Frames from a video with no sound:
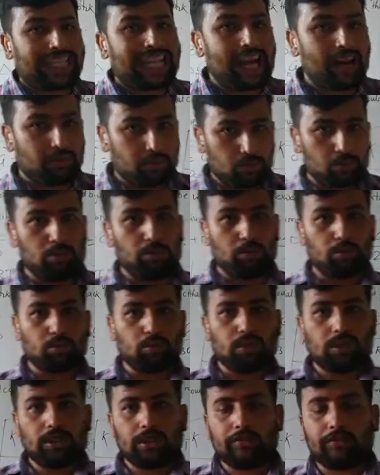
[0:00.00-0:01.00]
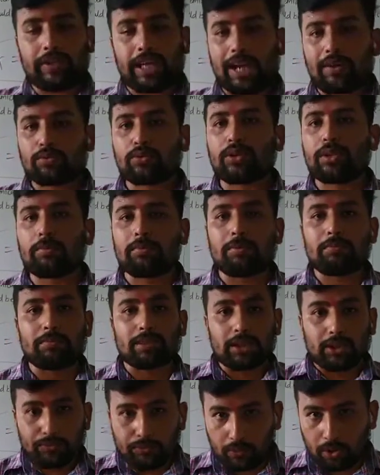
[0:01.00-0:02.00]
have to do. We have to remember
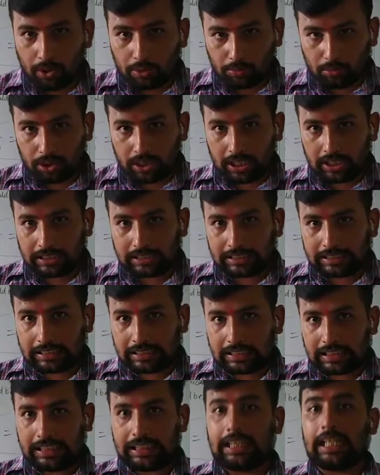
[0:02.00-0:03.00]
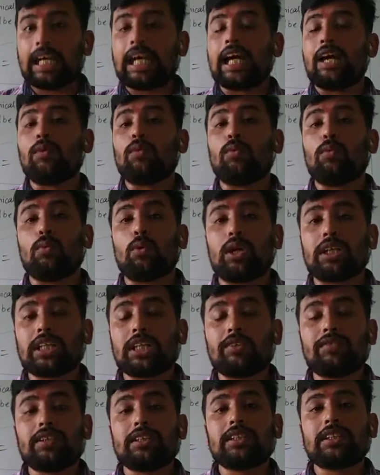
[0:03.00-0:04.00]
the formulas.
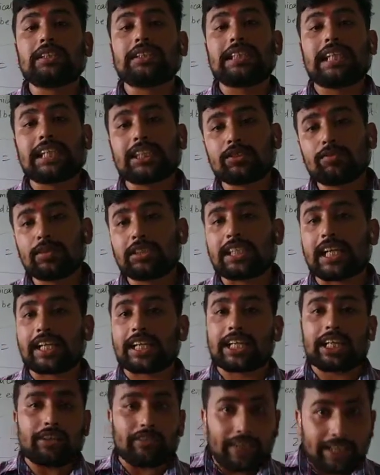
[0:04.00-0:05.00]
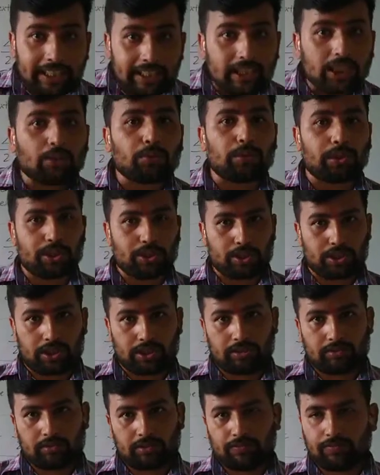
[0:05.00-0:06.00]
Whatever the things which are given in the
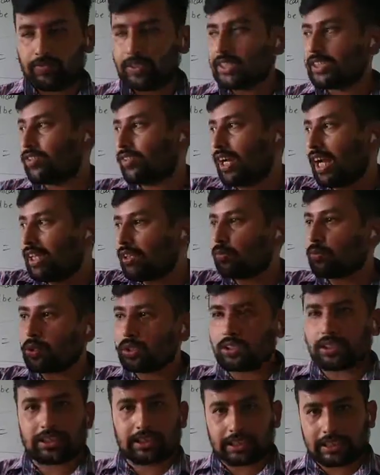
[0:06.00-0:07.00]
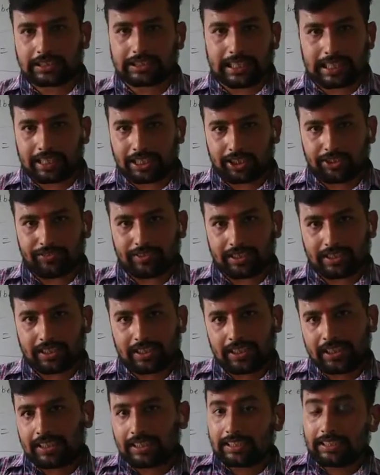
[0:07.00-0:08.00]
question, first write what the things are given.
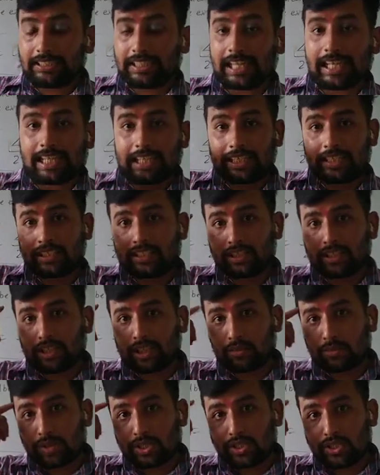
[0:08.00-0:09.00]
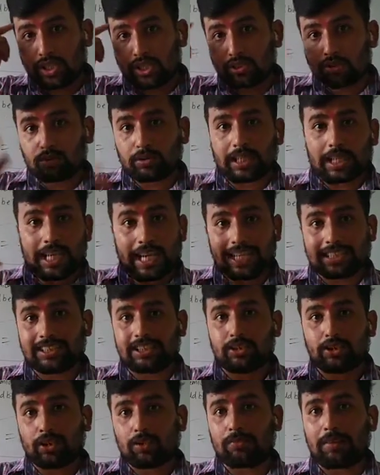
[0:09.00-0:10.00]
Then a question should arise
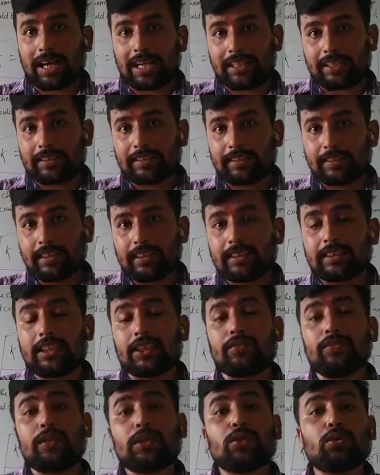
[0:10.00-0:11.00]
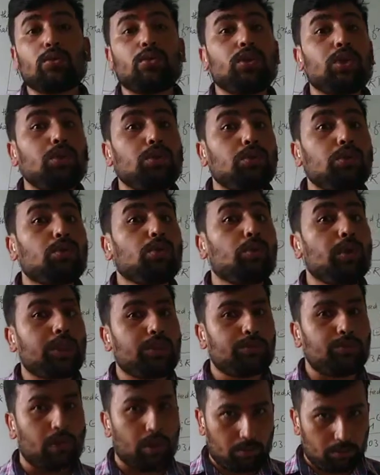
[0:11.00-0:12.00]
in your mind that we should use which
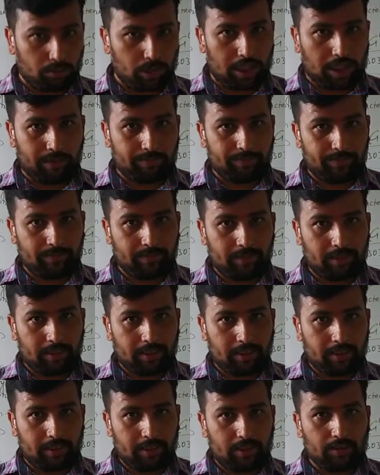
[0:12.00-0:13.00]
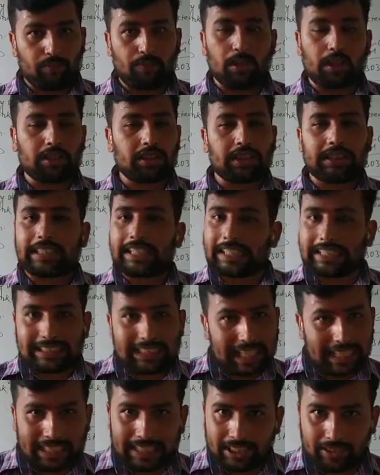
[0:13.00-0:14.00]
formula. What the things
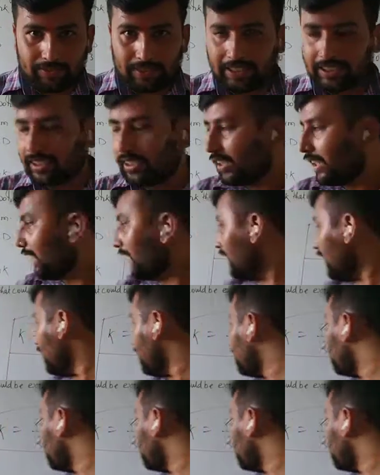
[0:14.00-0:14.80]
are given. Here,